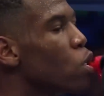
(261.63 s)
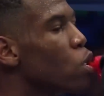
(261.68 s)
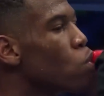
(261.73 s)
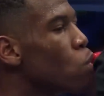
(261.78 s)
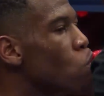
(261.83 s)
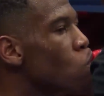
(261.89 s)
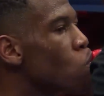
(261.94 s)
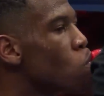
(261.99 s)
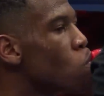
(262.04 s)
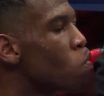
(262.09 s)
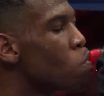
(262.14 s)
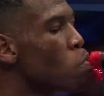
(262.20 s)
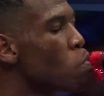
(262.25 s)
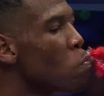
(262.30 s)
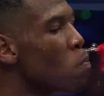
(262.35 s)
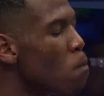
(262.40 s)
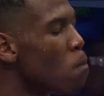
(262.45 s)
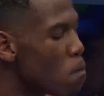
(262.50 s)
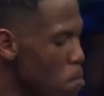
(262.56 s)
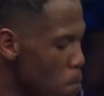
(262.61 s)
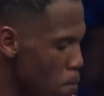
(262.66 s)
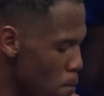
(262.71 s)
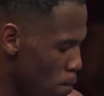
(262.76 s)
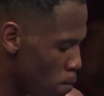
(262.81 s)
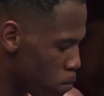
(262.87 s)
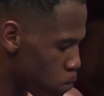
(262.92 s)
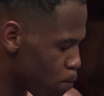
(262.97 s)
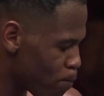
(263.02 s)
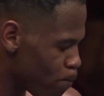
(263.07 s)
I didn't really feel like
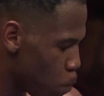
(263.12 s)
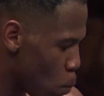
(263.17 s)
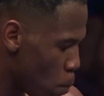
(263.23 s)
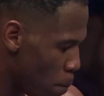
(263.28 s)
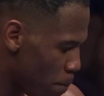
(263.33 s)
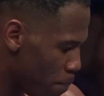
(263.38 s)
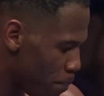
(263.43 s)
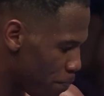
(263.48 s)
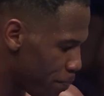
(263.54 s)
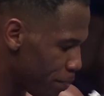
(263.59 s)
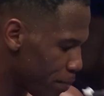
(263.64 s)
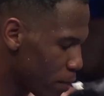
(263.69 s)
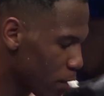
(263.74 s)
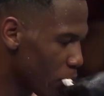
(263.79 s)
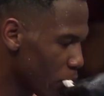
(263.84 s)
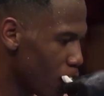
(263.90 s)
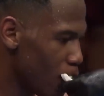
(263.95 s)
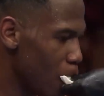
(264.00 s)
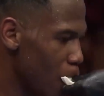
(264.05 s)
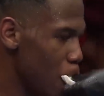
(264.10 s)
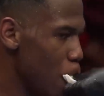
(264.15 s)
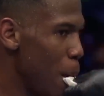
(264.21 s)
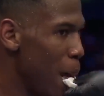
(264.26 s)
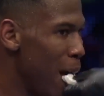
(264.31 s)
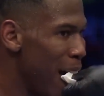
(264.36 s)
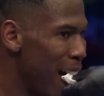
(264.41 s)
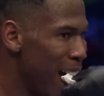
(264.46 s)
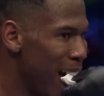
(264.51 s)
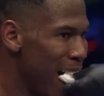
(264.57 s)
it was a loss because
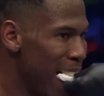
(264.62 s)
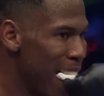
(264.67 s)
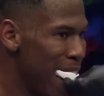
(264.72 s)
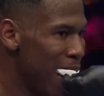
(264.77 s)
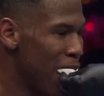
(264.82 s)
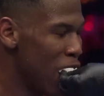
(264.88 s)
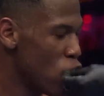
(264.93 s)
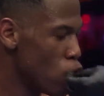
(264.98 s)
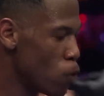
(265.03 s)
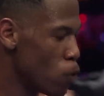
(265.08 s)
it was like,